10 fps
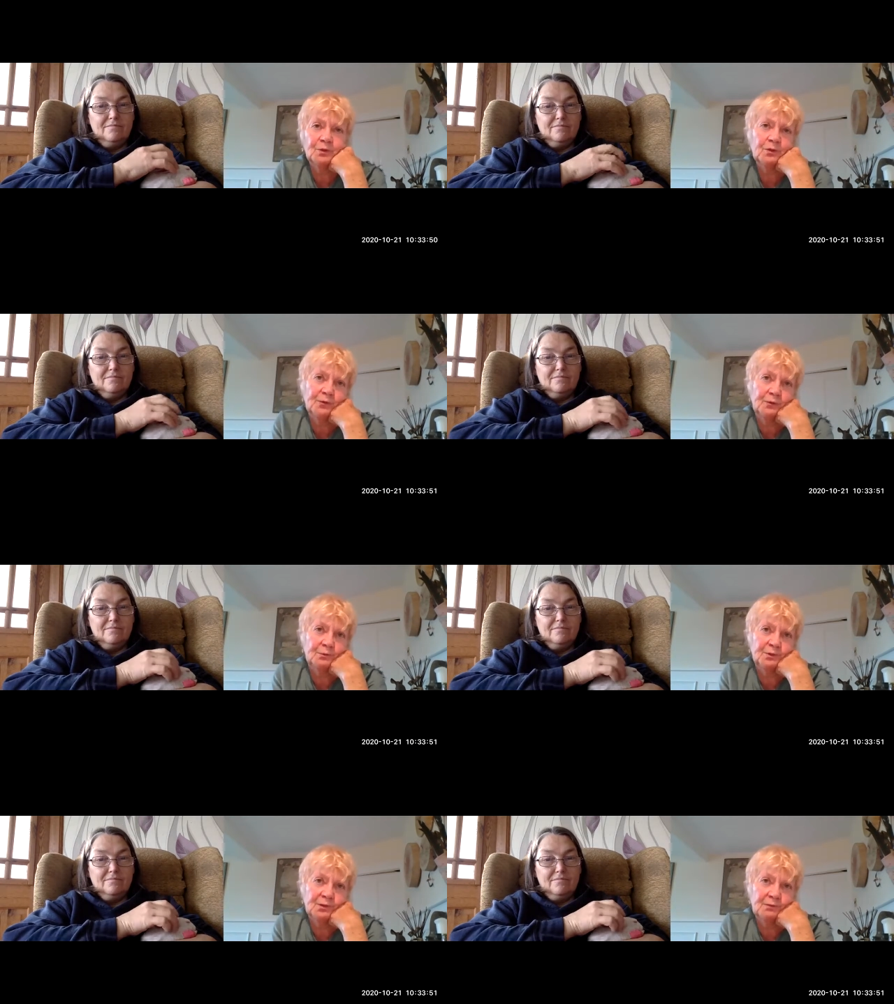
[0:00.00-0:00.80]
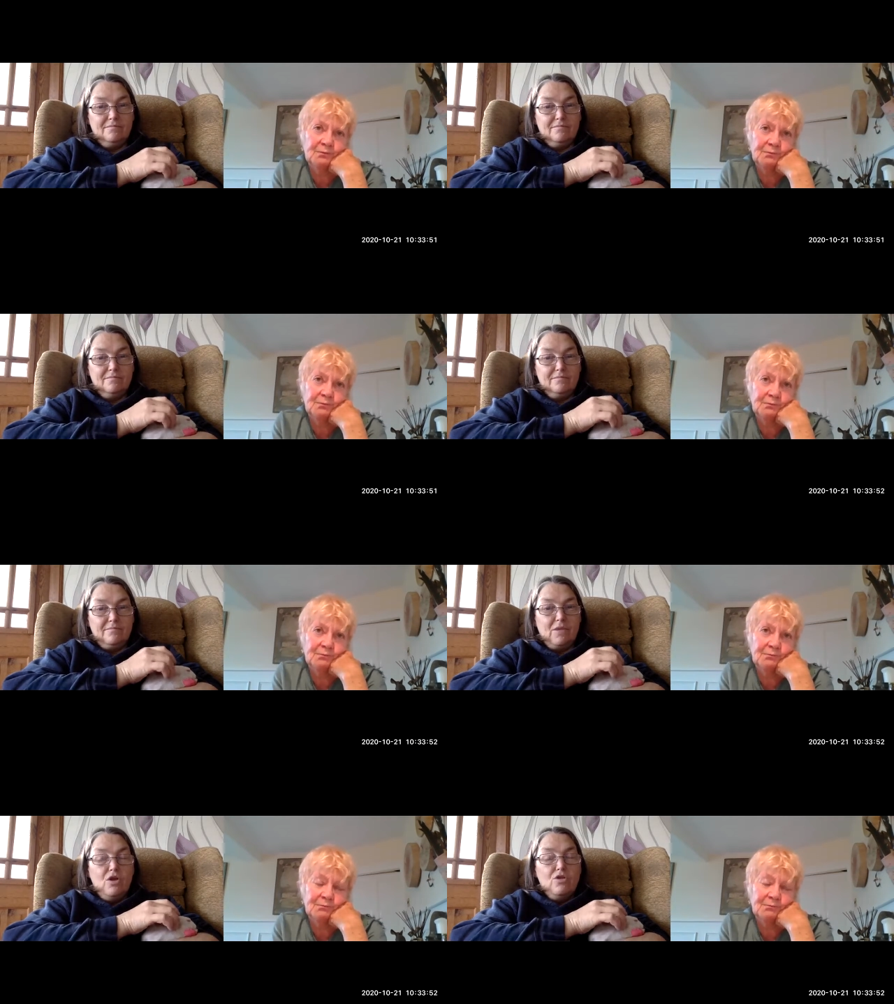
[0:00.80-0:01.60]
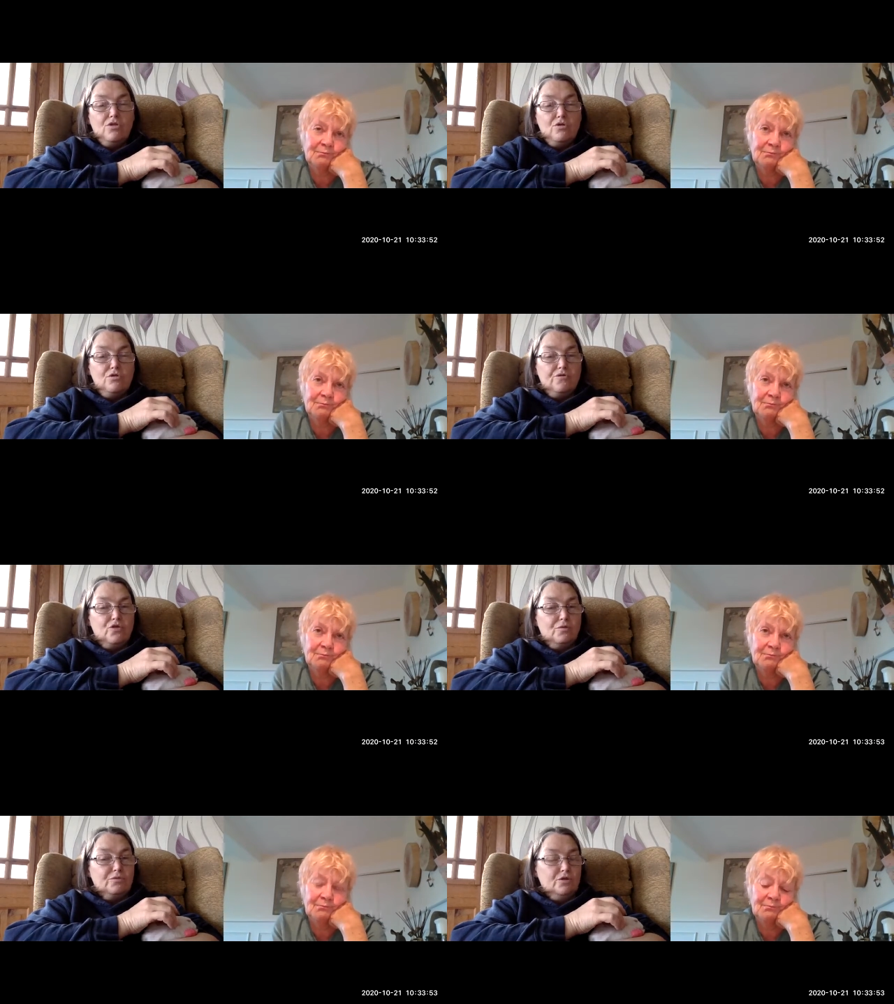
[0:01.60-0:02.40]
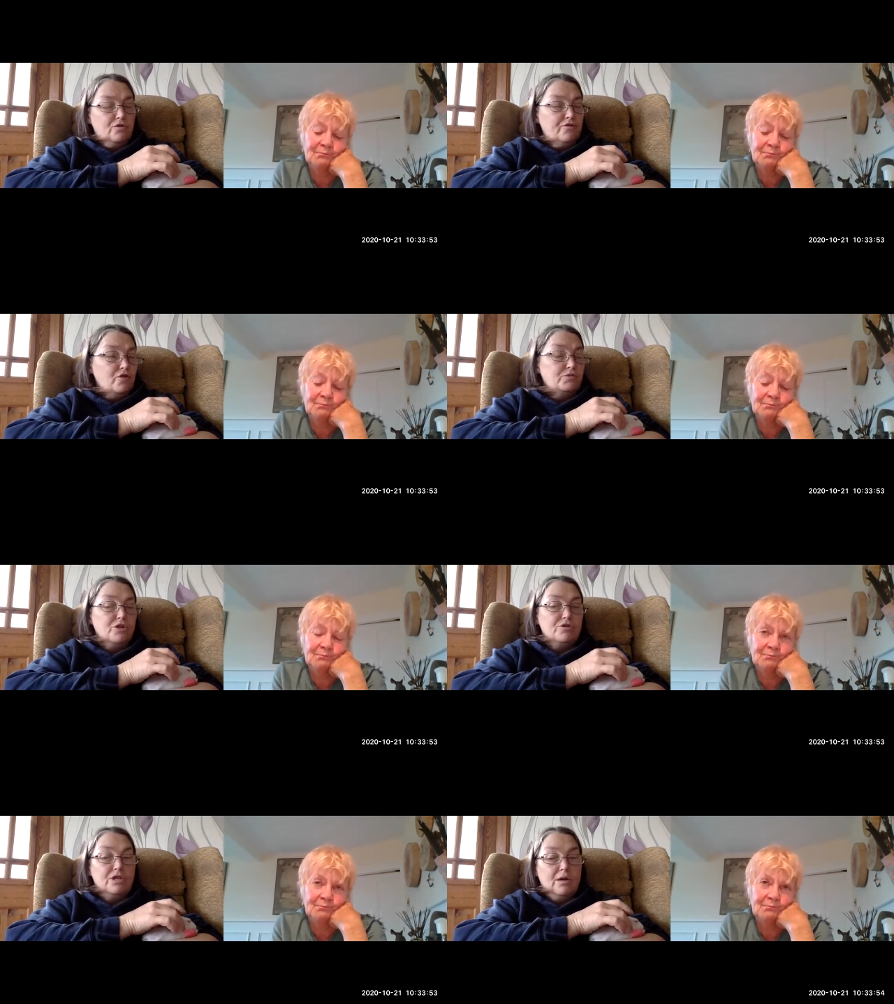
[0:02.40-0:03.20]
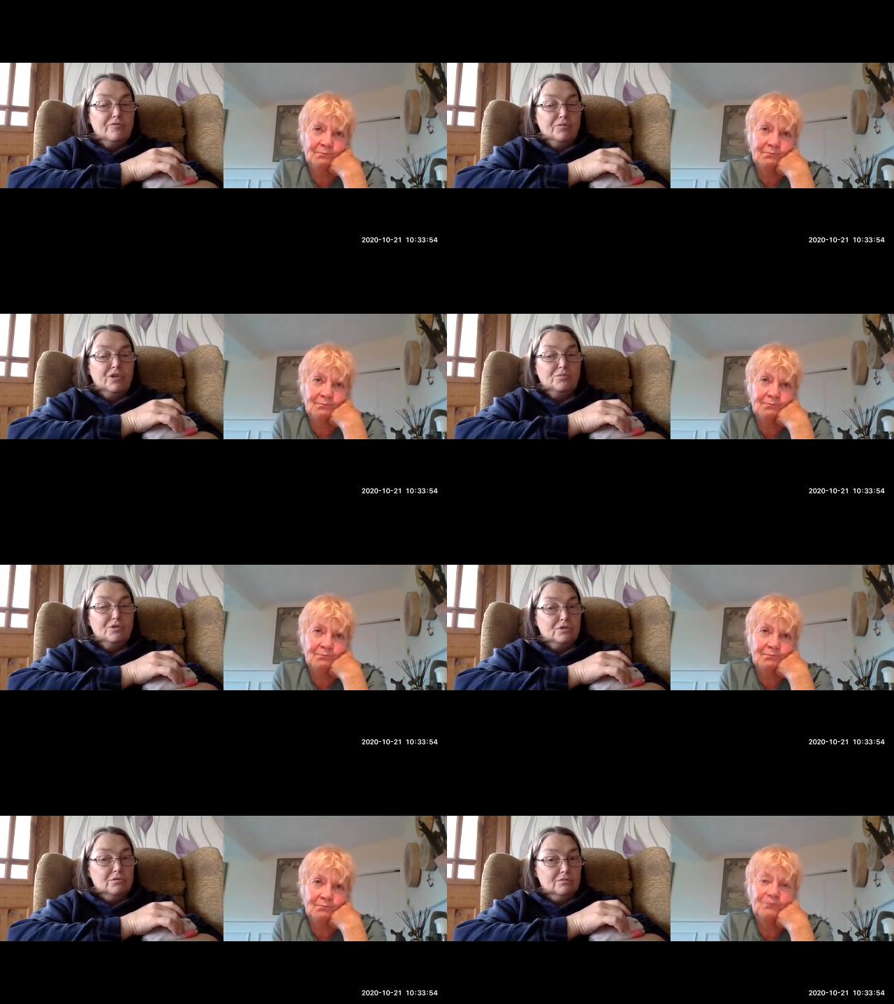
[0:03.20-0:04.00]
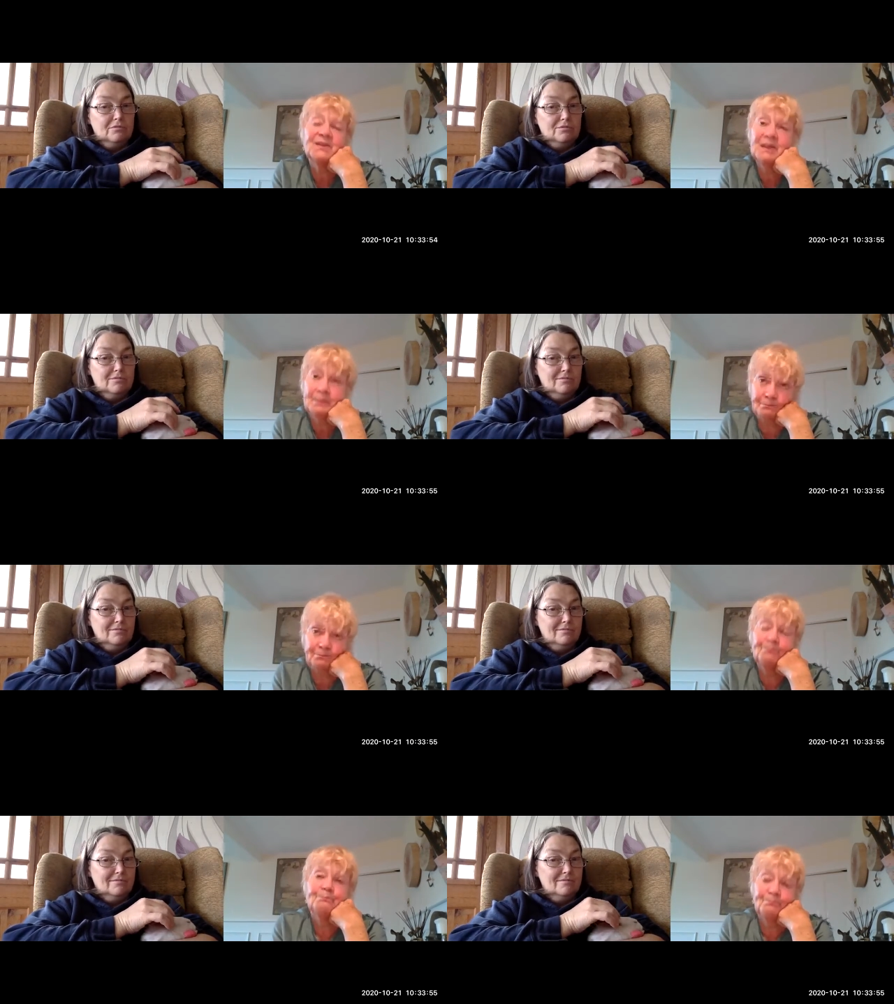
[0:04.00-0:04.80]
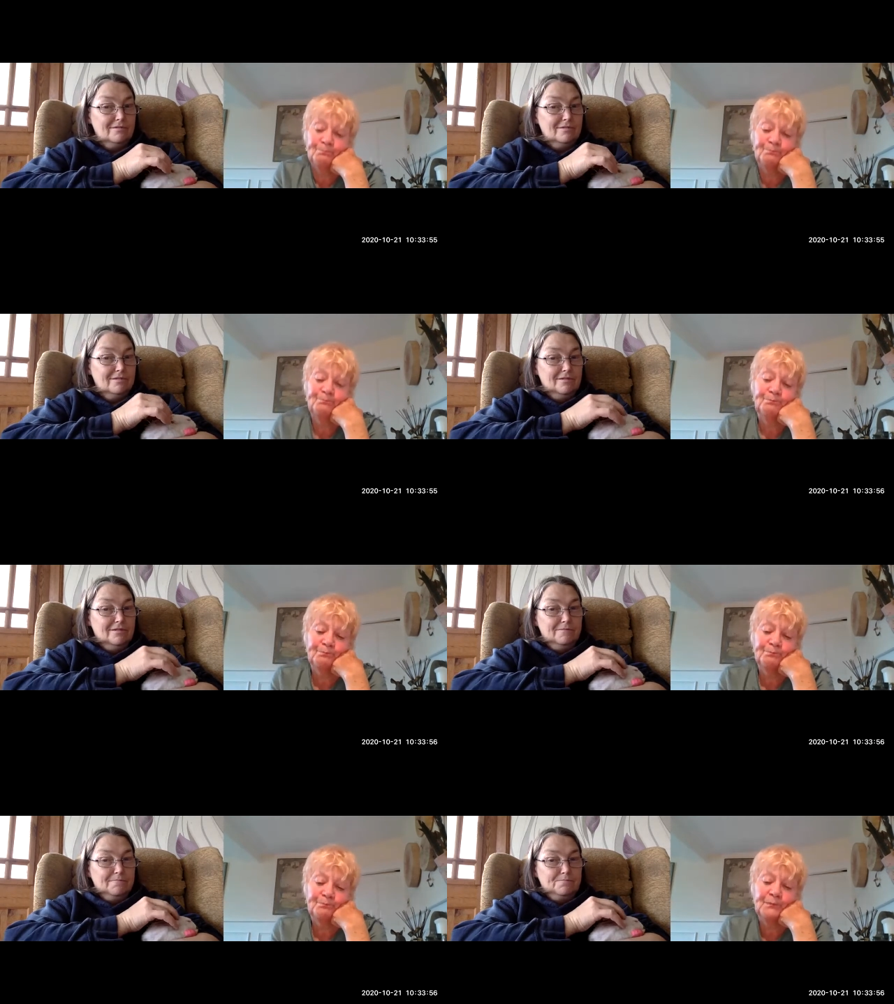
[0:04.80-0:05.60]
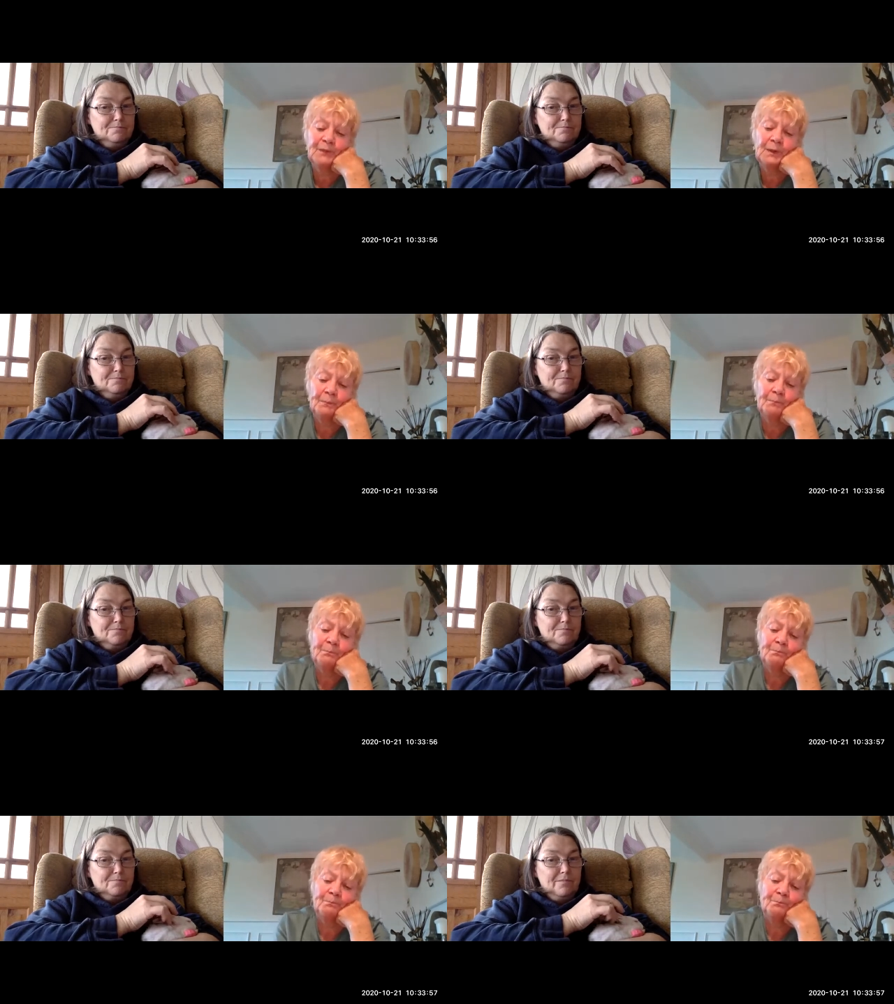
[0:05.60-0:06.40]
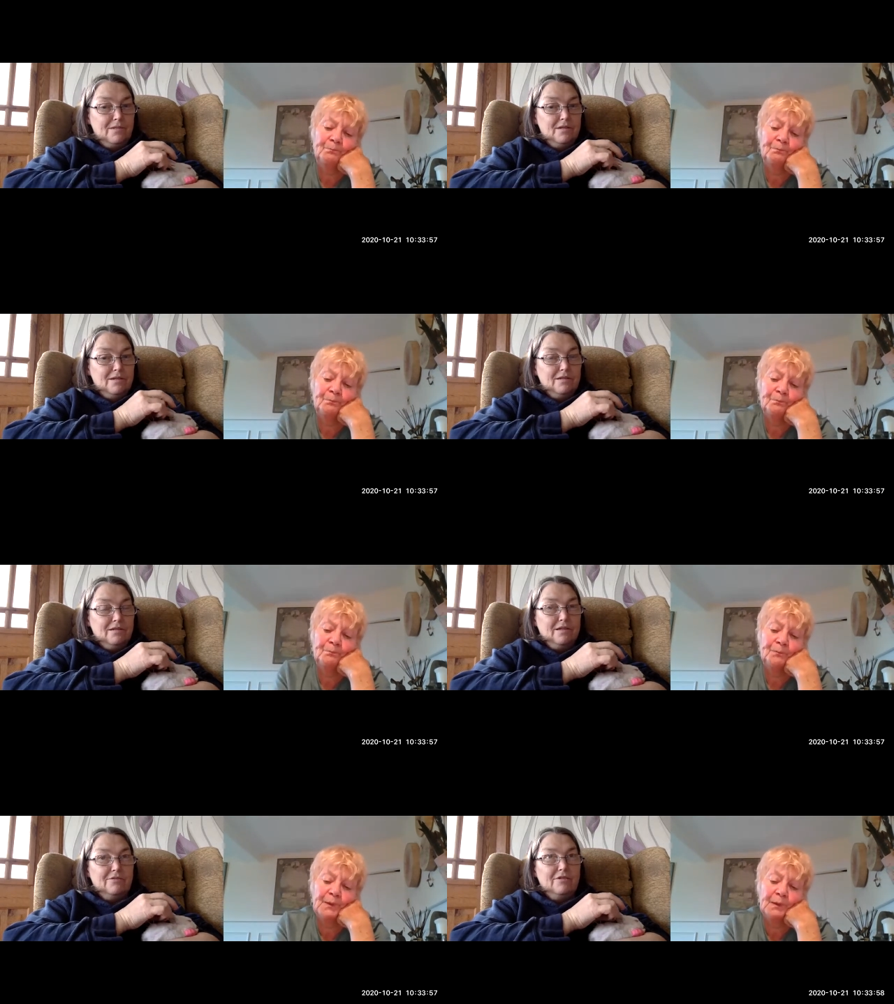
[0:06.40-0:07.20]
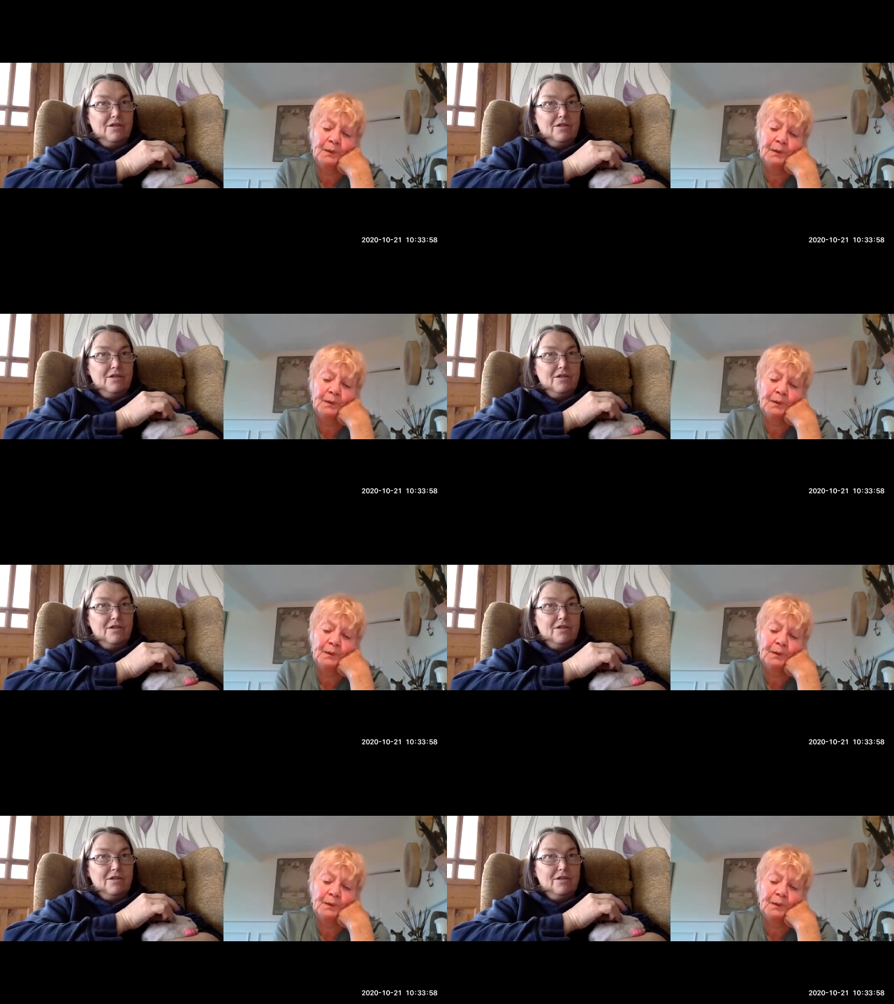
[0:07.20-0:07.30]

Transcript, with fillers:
Speaker 1: thought forms.
Speaker 2: Thought forms. Thought forms usually come from humans. Yep. Yeah. Uh,